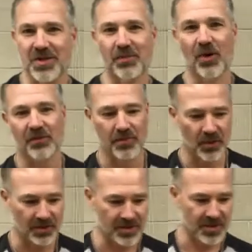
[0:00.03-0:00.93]
your boy from
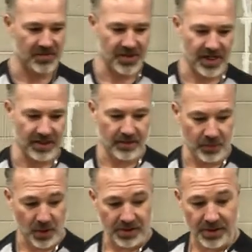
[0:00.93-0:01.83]
Brooklyn, Chef Shannon
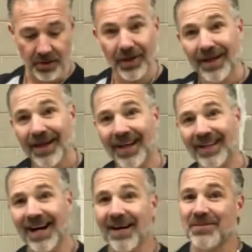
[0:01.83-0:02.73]
Ambrosio, and
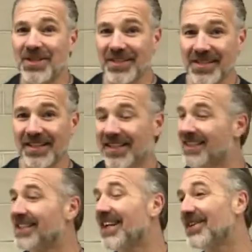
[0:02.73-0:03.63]
I'm just gonna
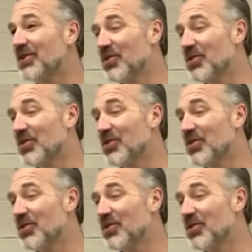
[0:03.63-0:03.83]
tell you